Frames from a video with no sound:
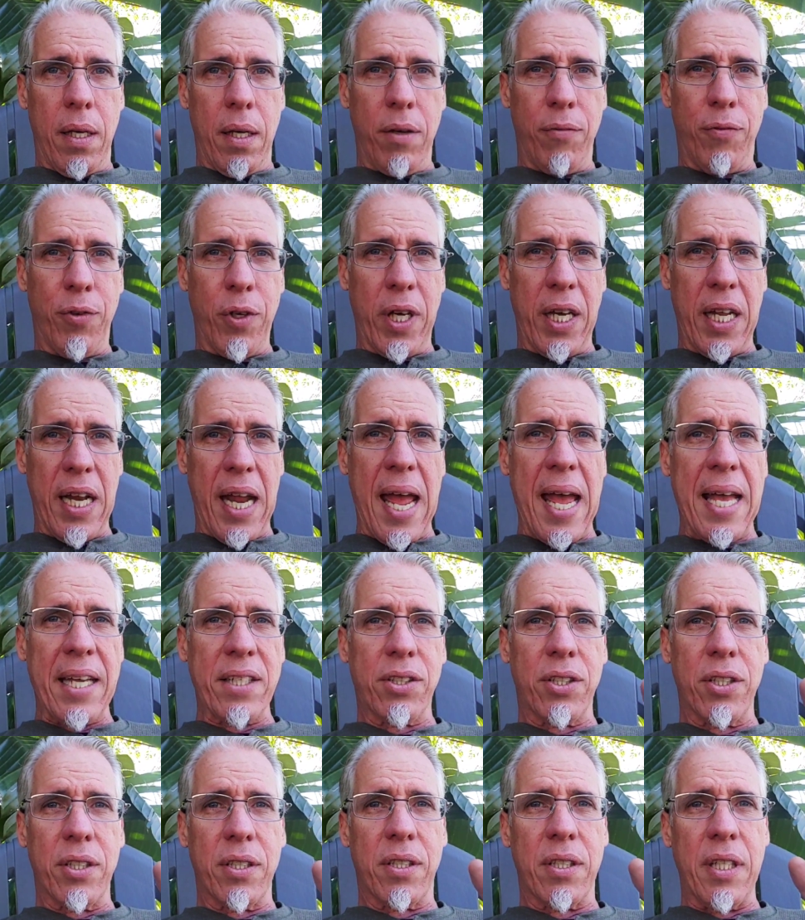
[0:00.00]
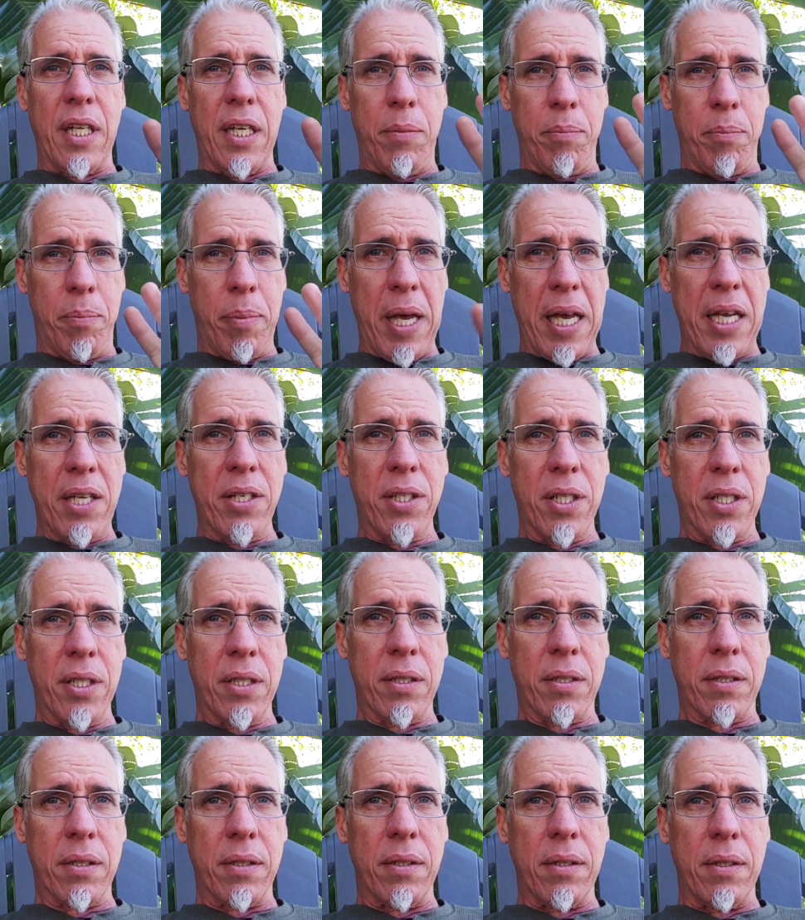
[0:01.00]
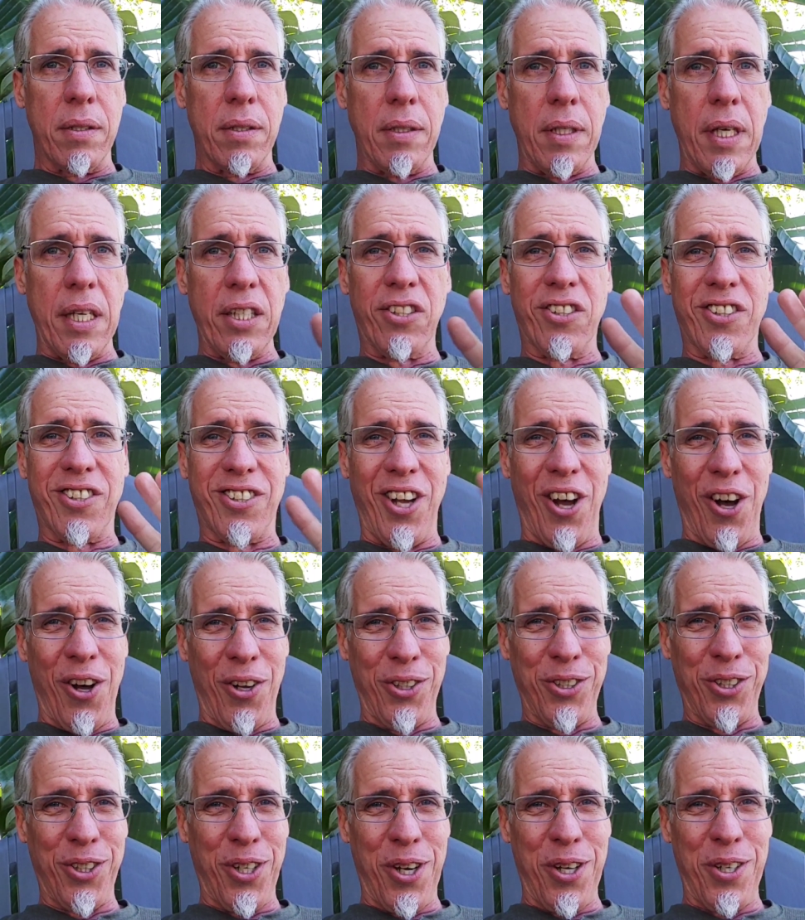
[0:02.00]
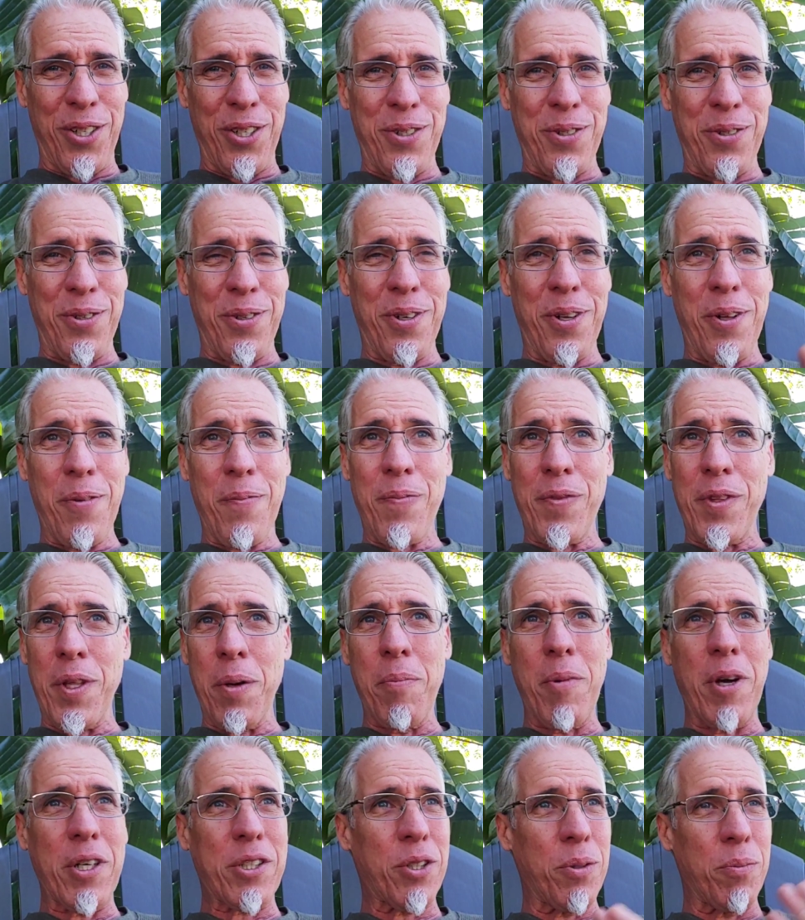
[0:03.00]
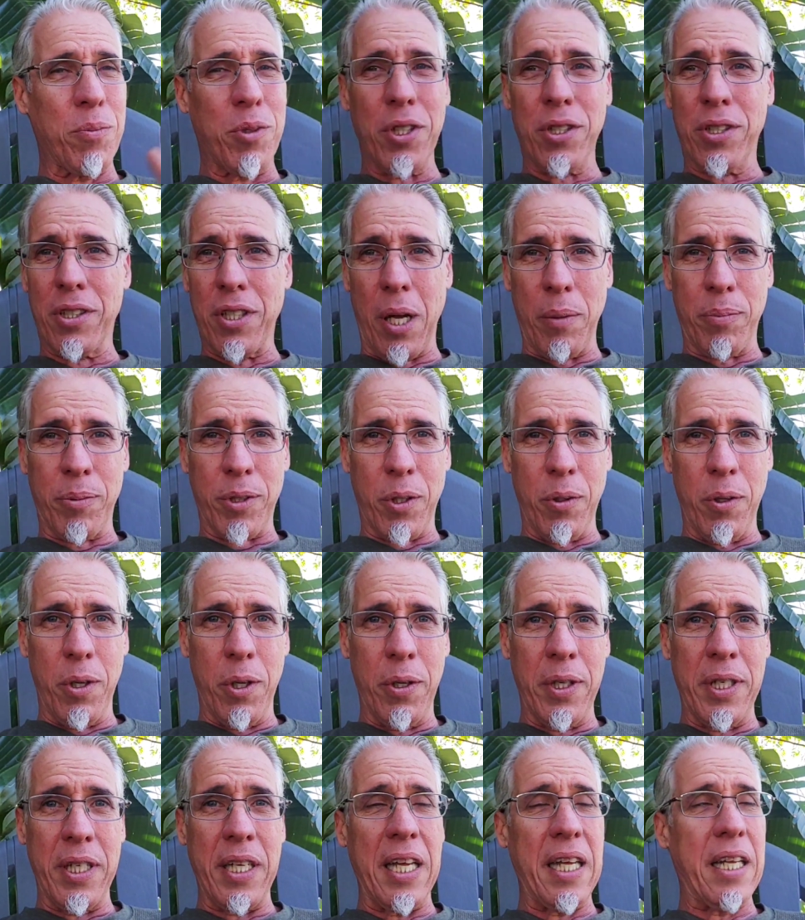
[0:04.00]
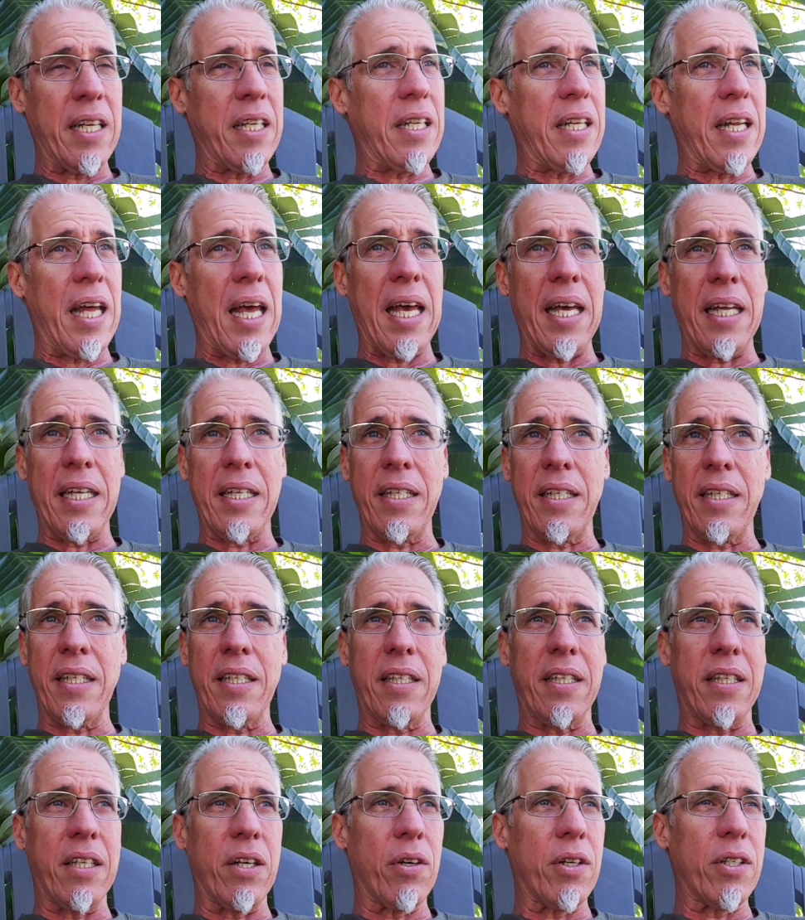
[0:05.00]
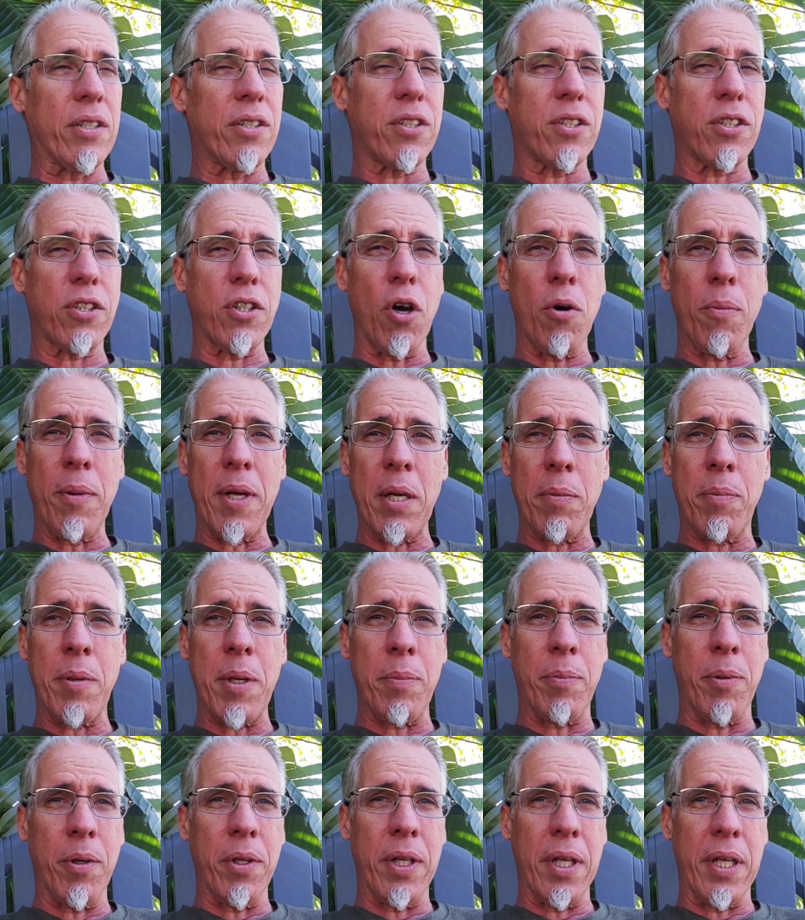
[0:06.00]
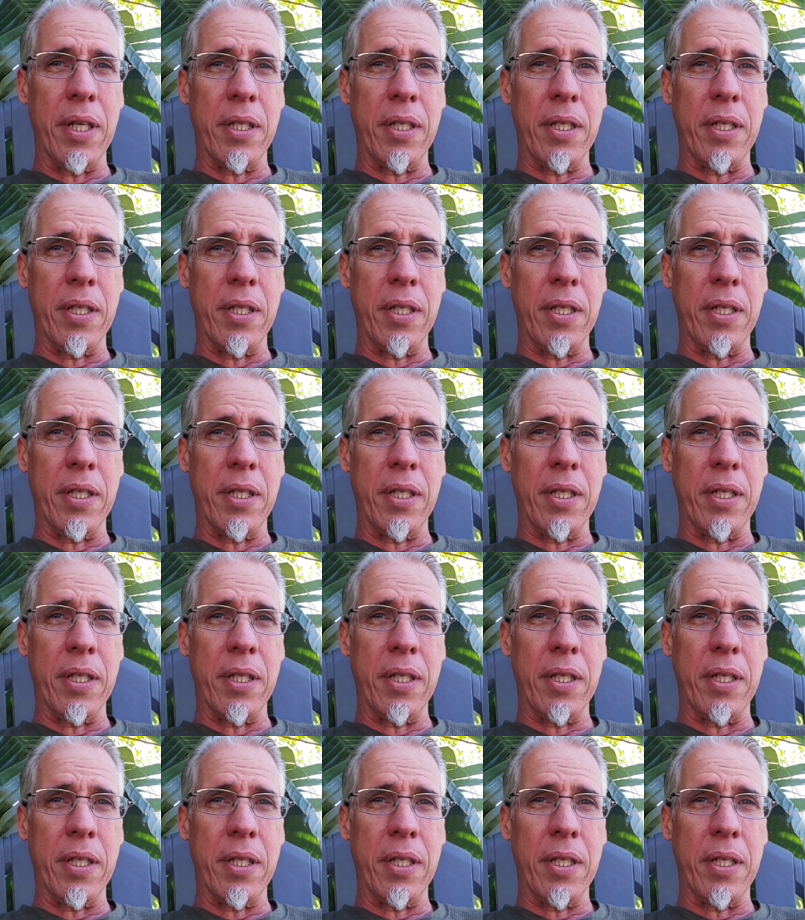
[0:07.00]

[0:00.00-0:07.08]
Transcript: if you get anxious and impatient, it stalls on you. The mushroom just stops growing, and there are so many people